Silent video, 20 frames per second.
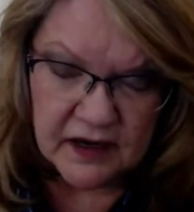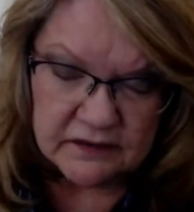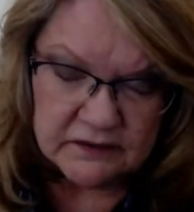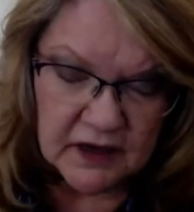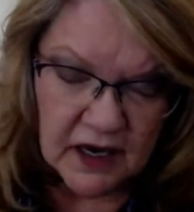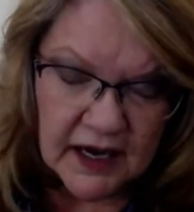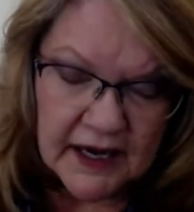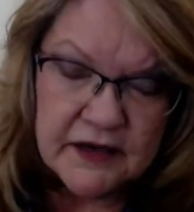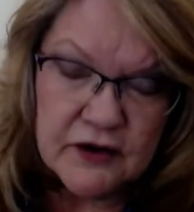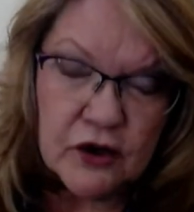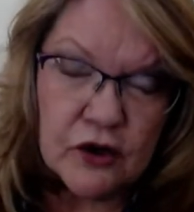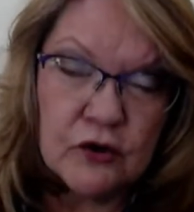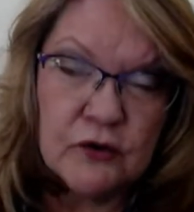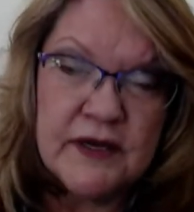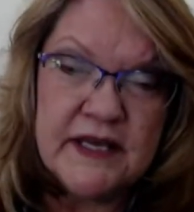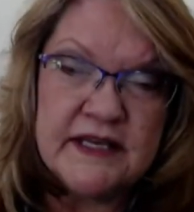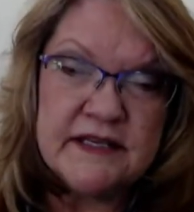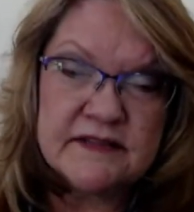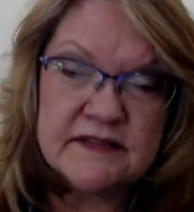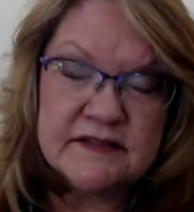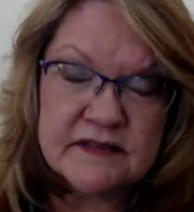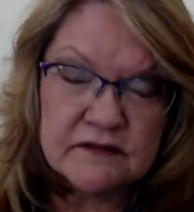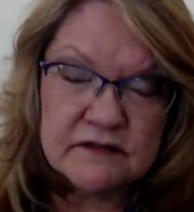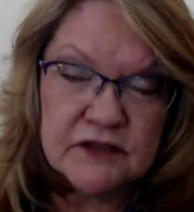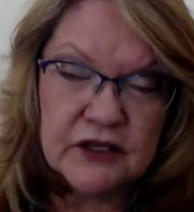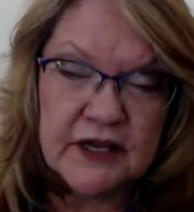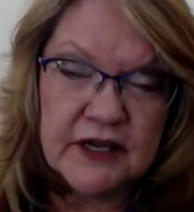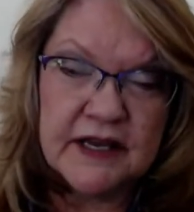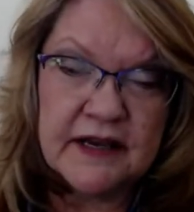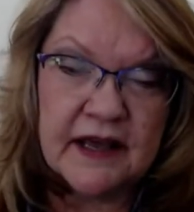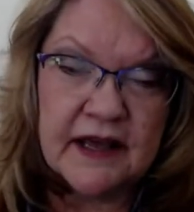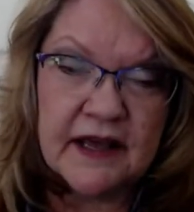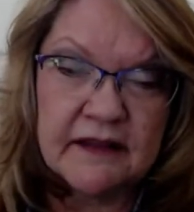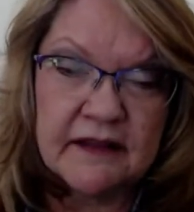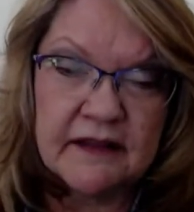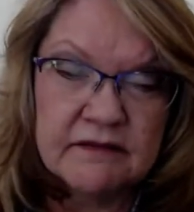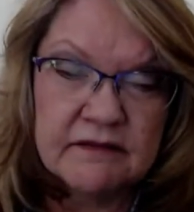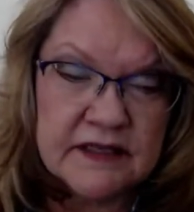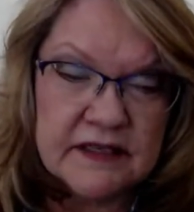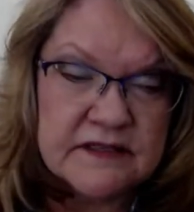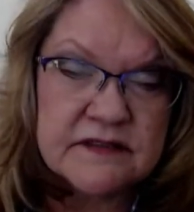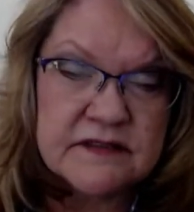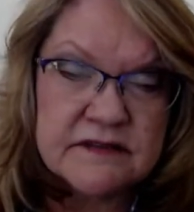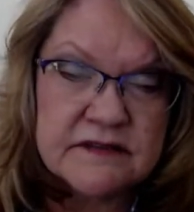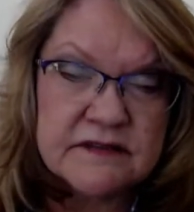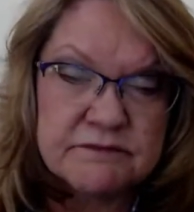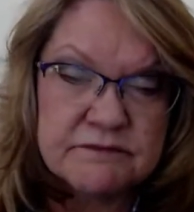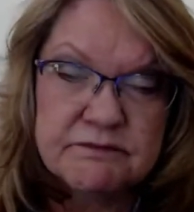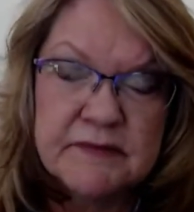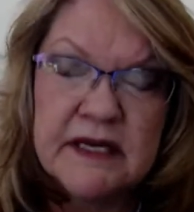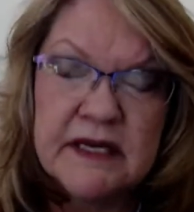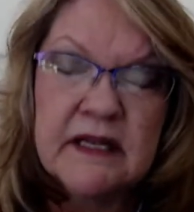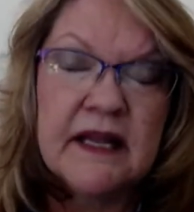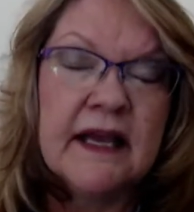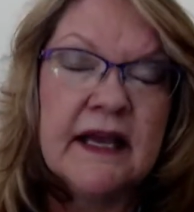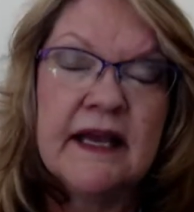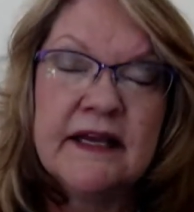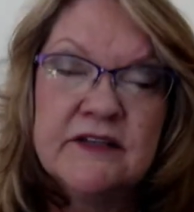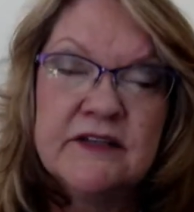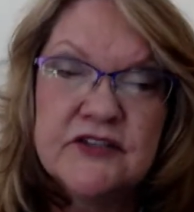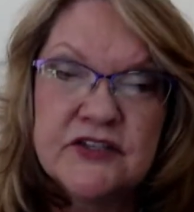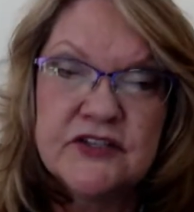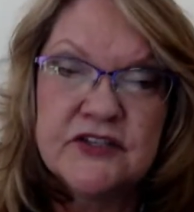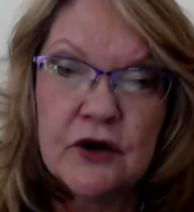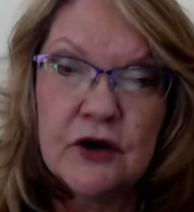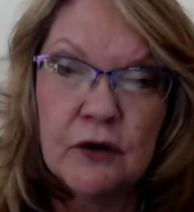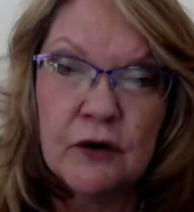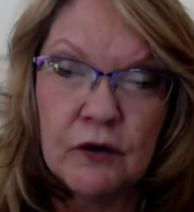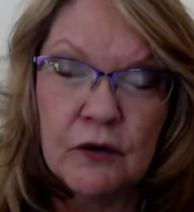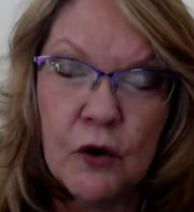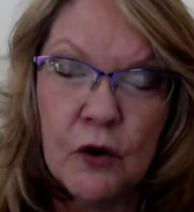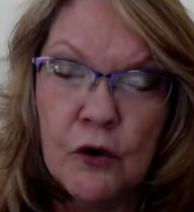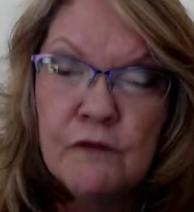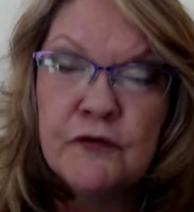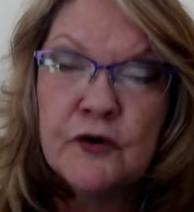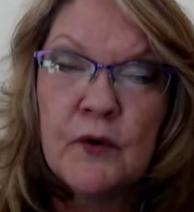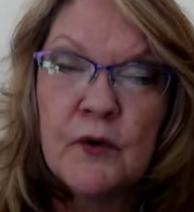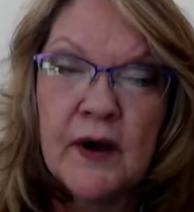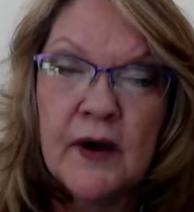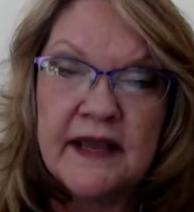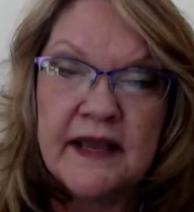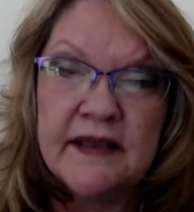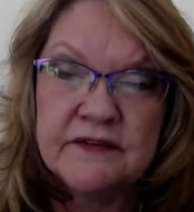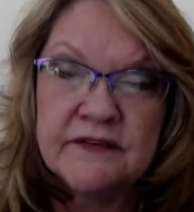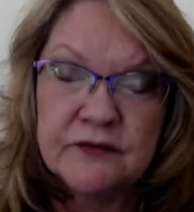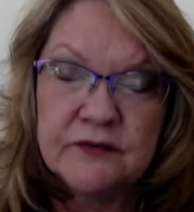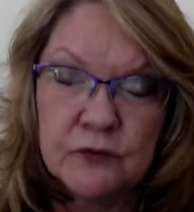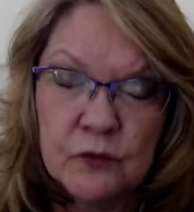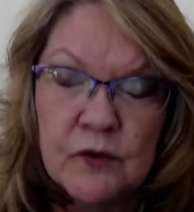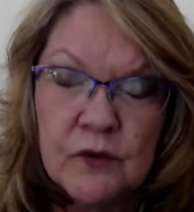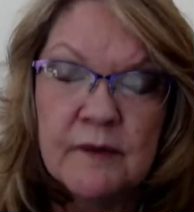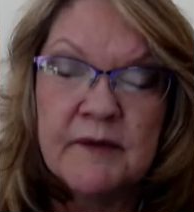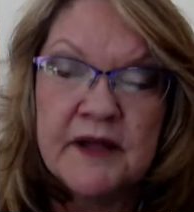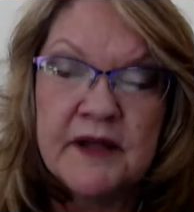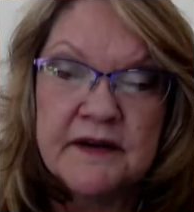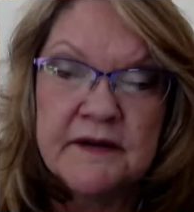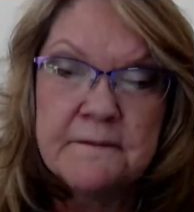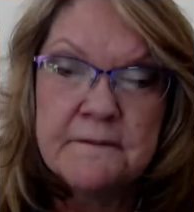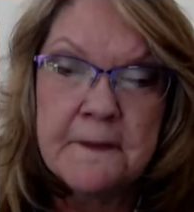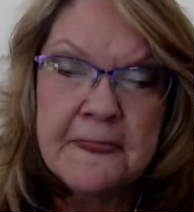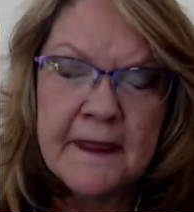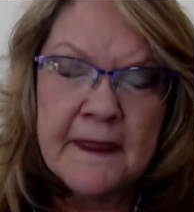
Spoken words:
I know he's looking at this middle-aged, overweight woman